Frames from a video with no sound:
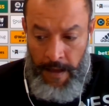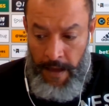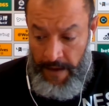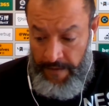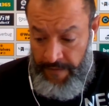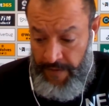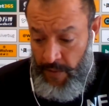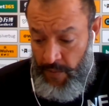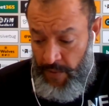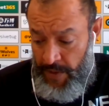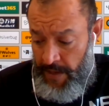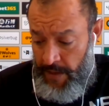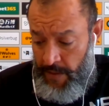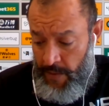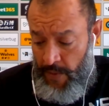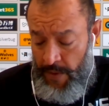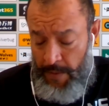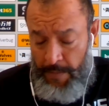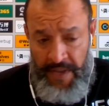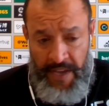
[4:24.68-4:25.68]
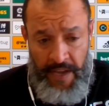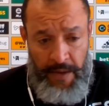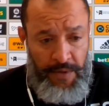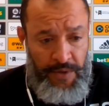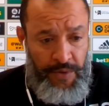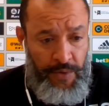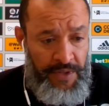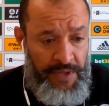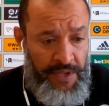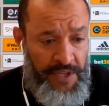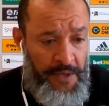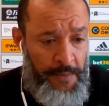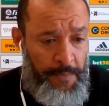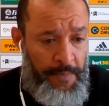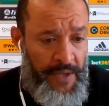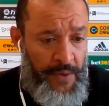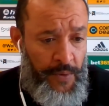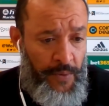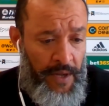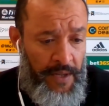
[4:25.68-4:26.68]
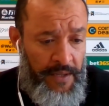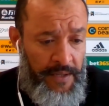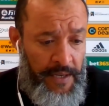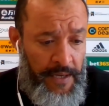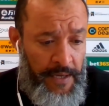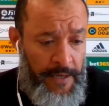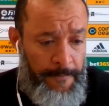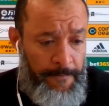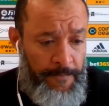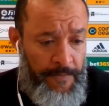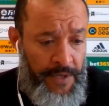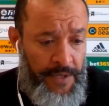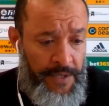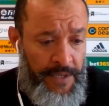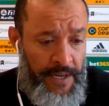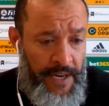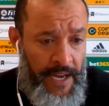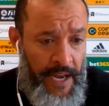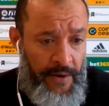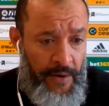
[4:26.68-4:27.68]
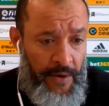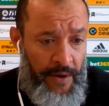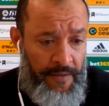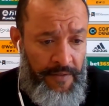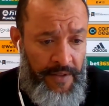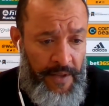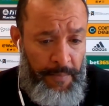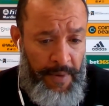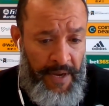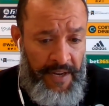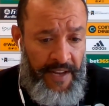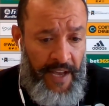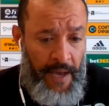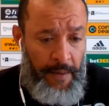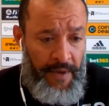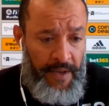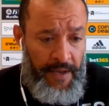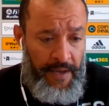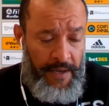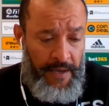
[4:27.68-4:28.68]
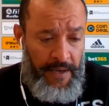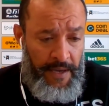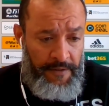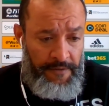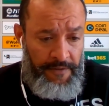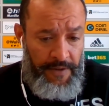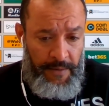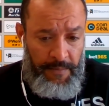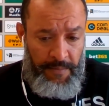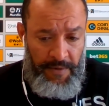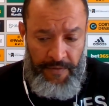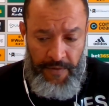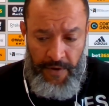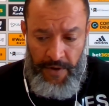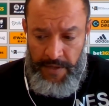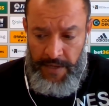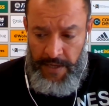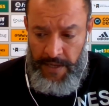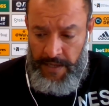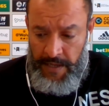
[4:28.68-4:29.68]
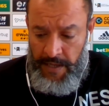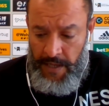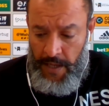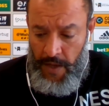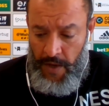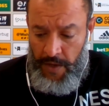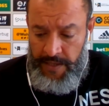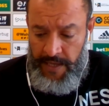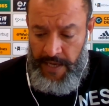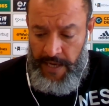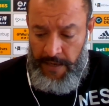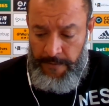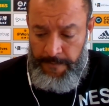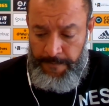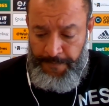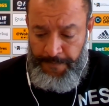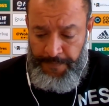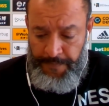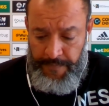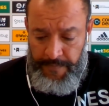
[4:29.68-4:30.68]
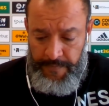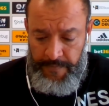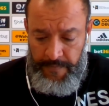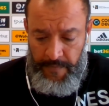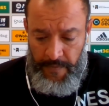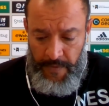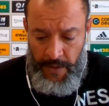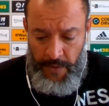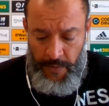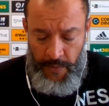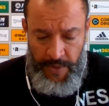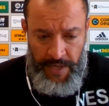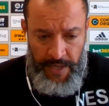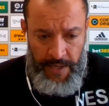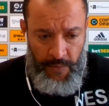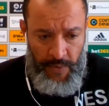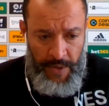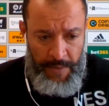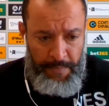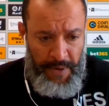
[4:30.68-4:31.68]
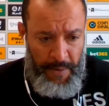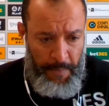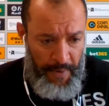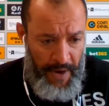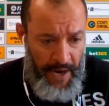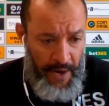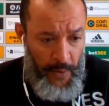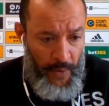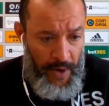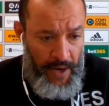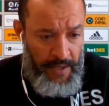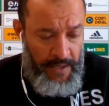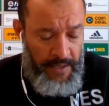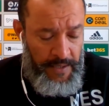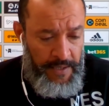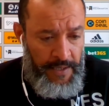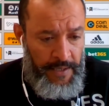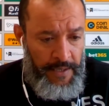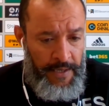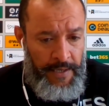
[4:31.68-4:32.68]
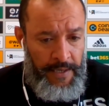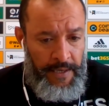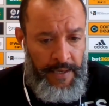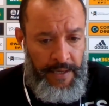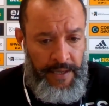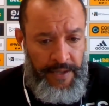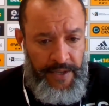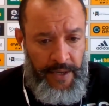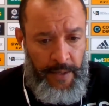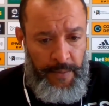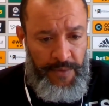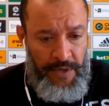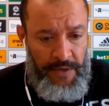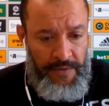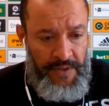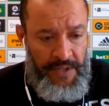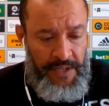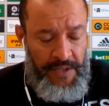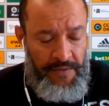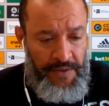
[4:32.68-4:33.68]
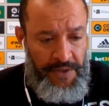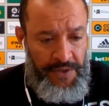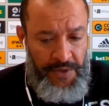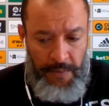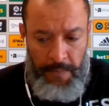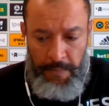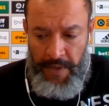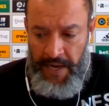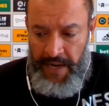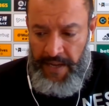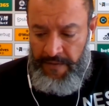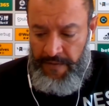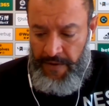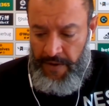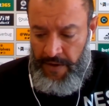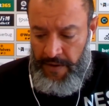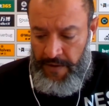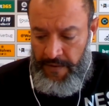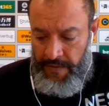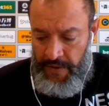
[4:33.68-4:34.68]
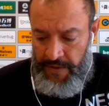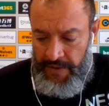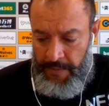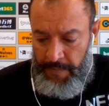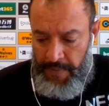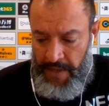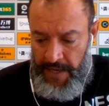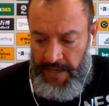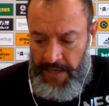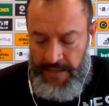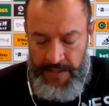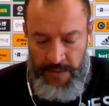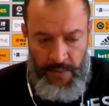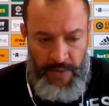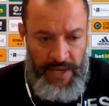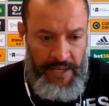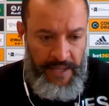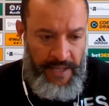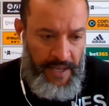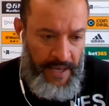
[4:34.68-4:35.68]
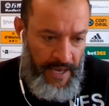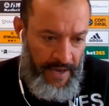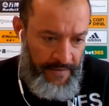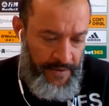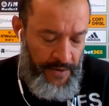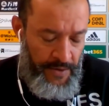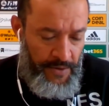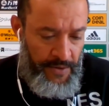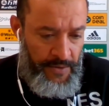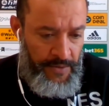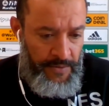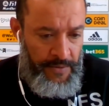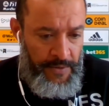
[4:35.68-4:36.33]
I think we will be able to anticipate well the scenario of the pandemic. I think before the lockdown, we prepare well in terms of individual planning for the players, the way they have to